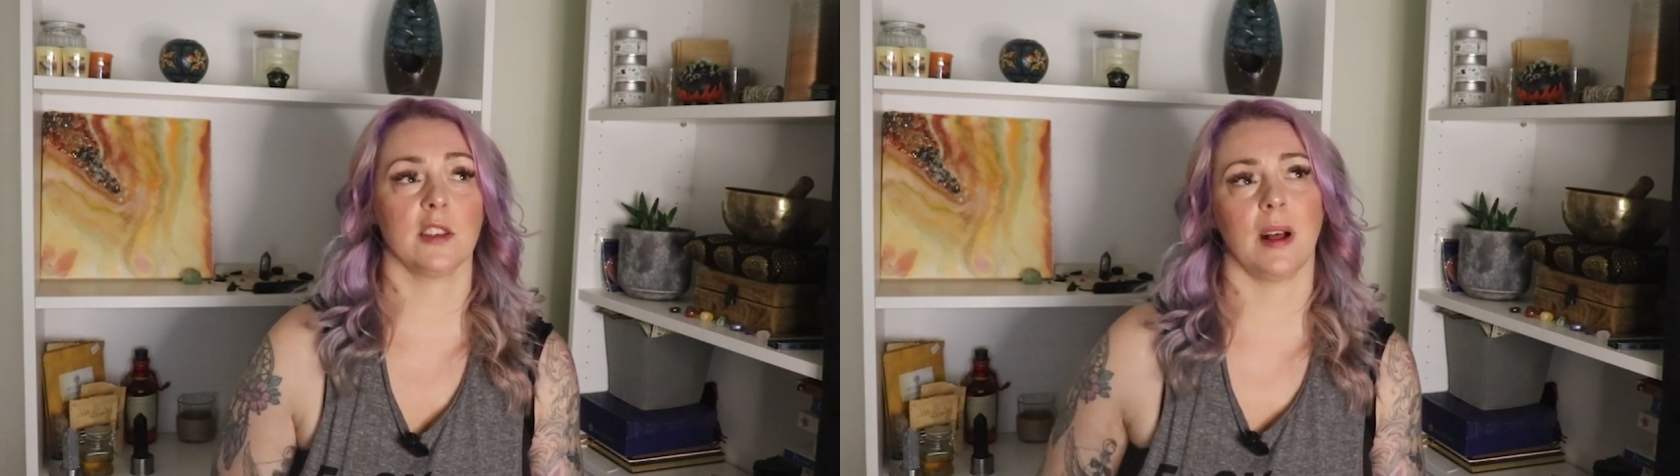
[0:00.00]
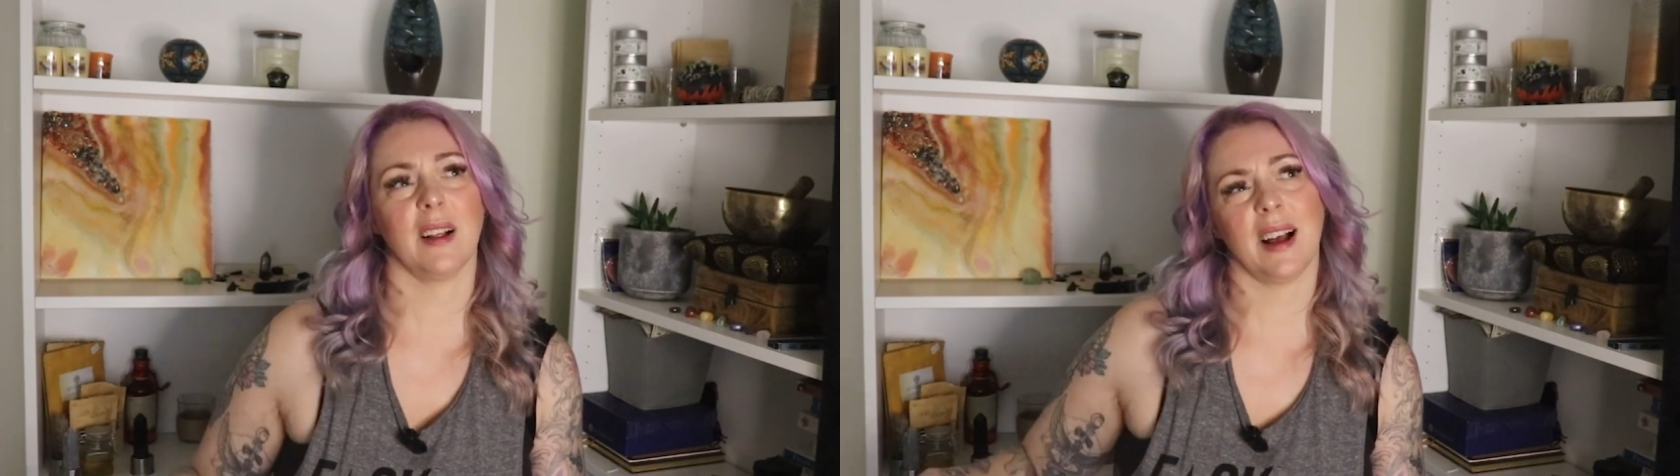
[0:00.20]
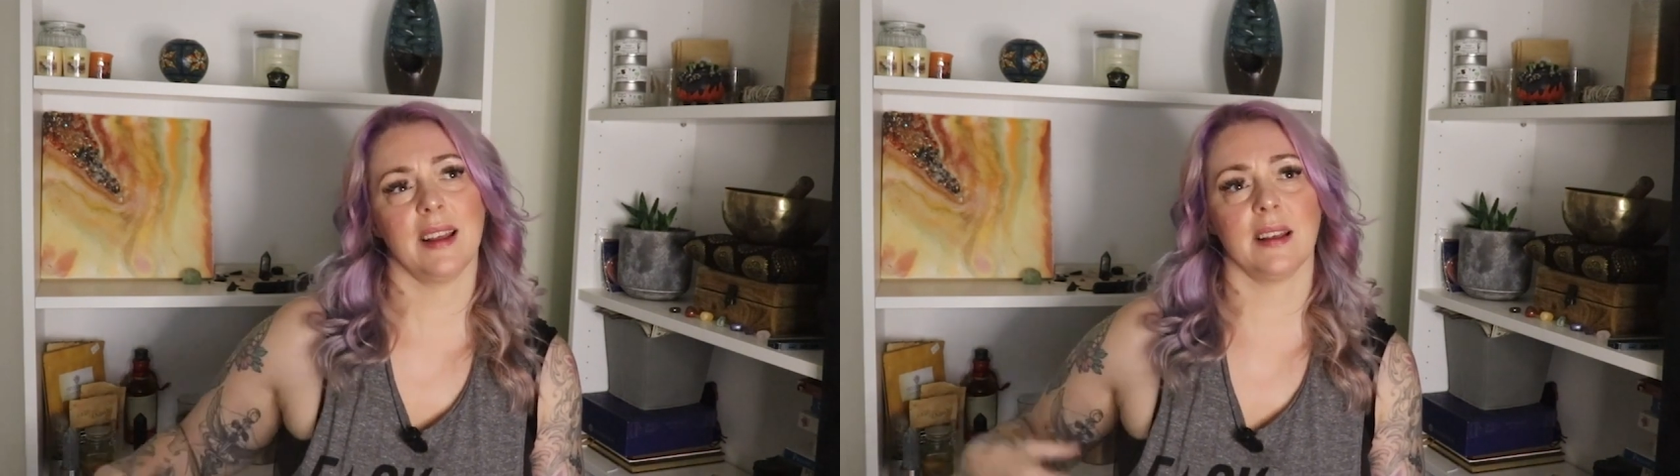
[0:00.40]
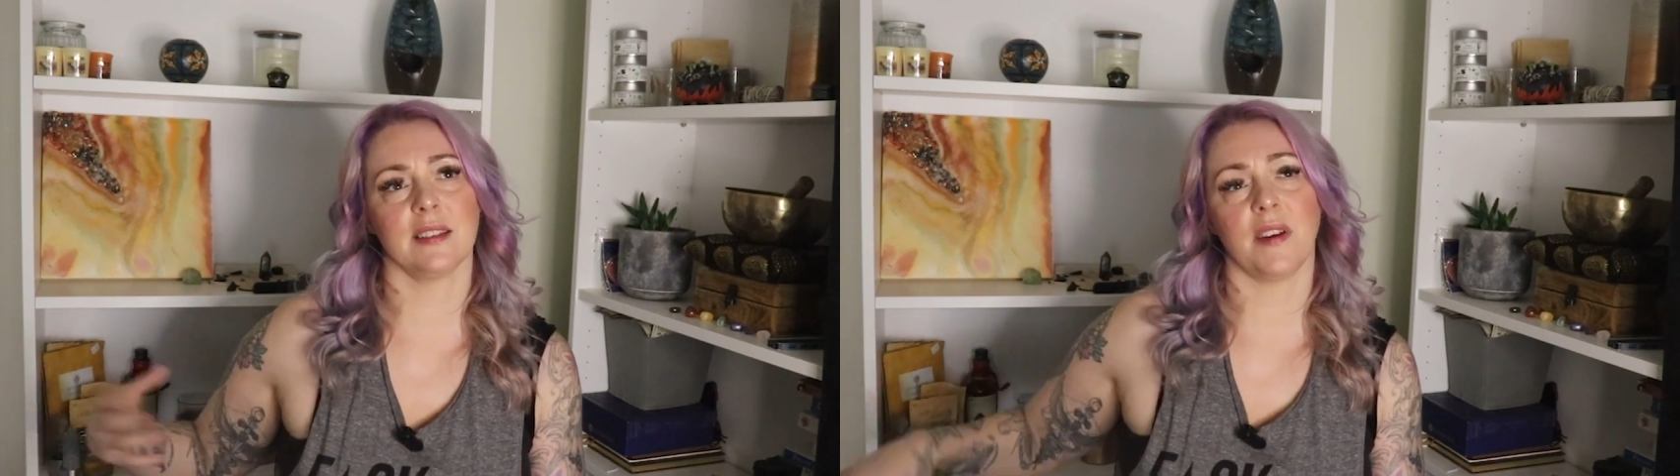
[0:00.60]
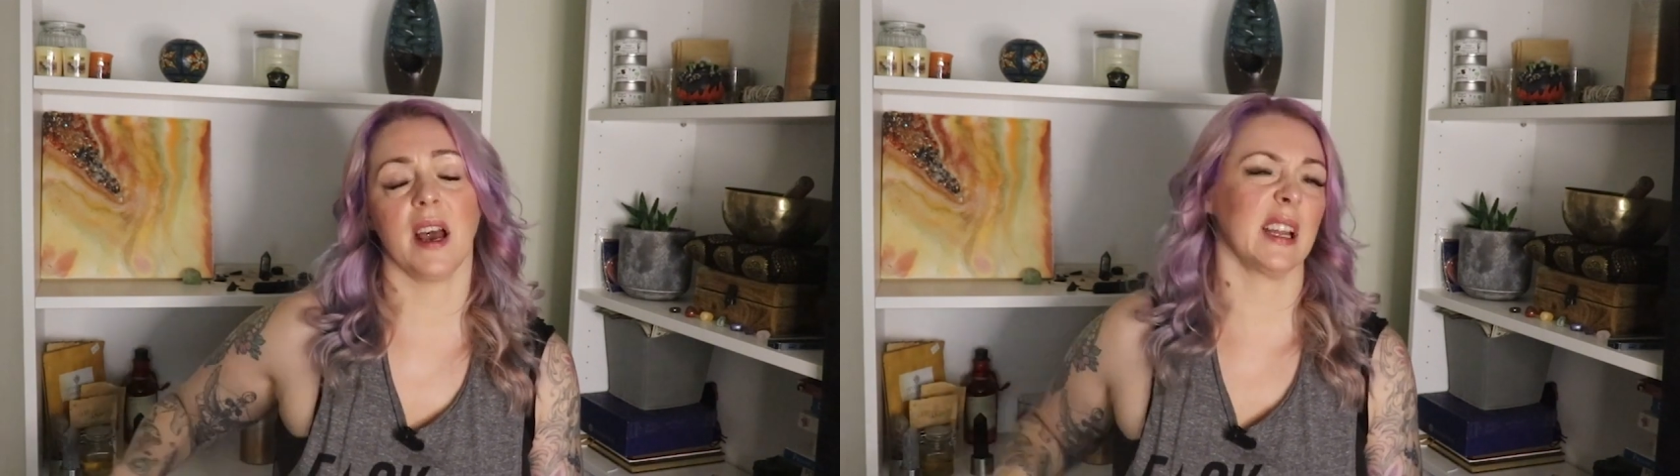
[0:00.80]
So
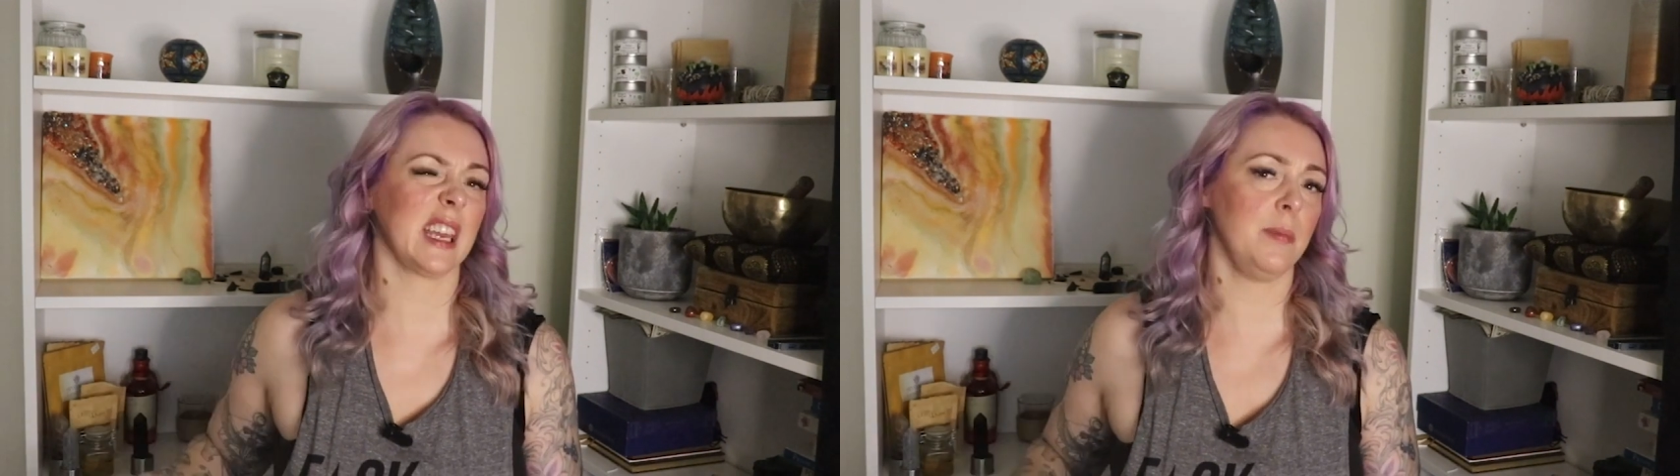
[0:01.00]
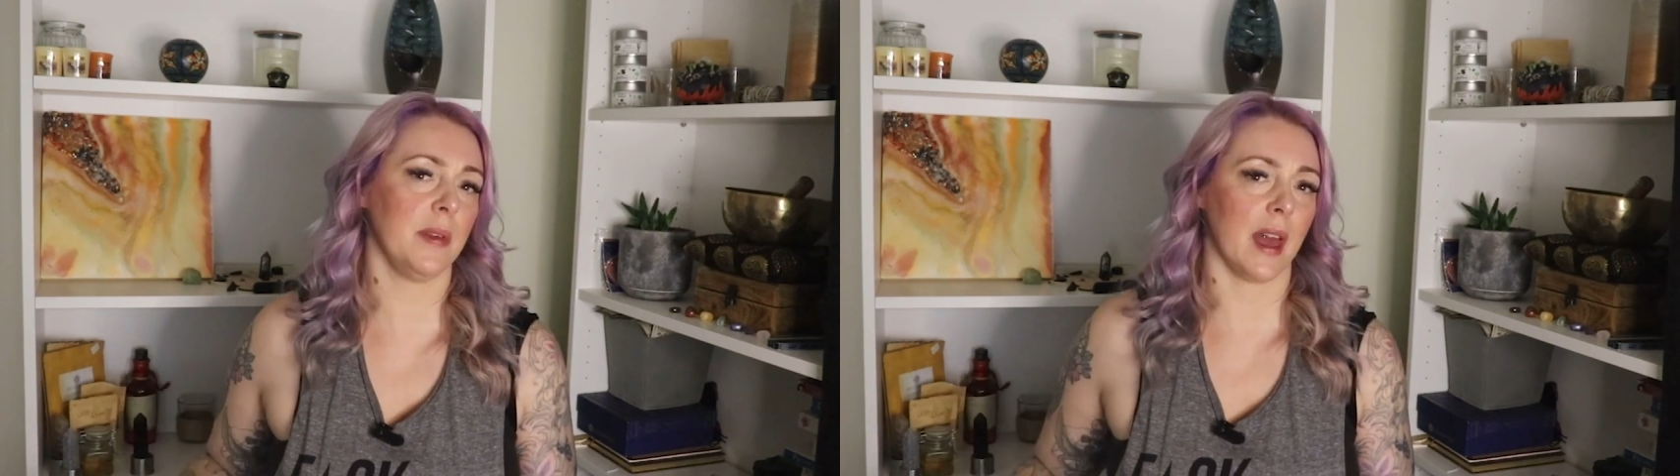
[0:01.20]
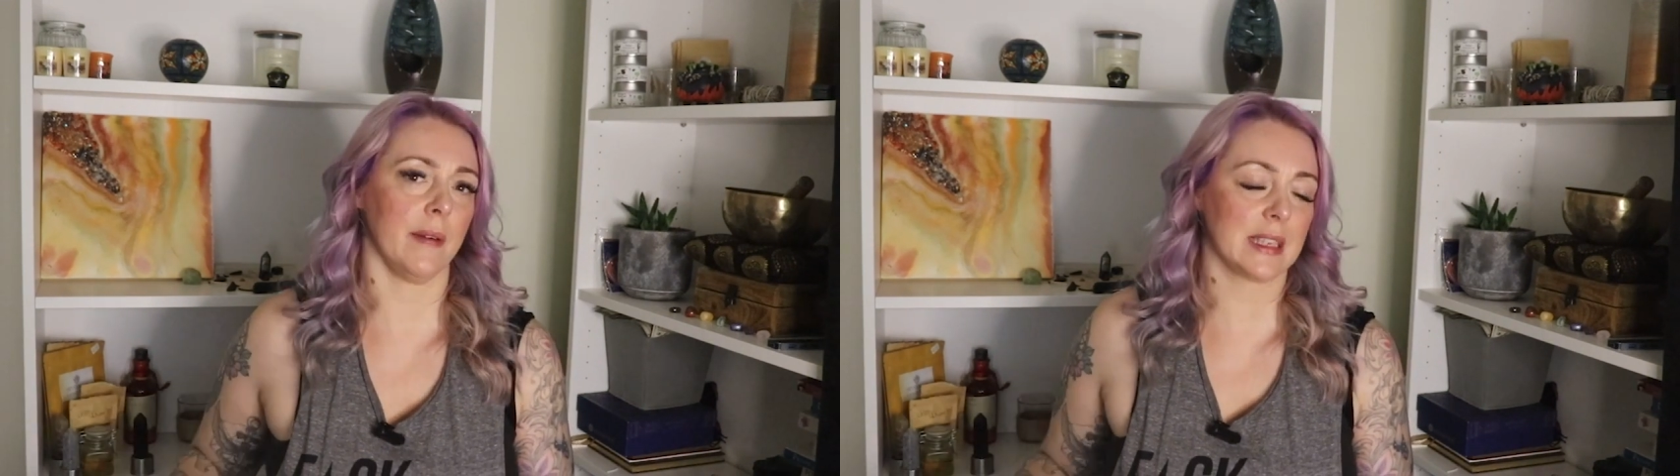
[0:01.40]
it's fine. I'll keep it there.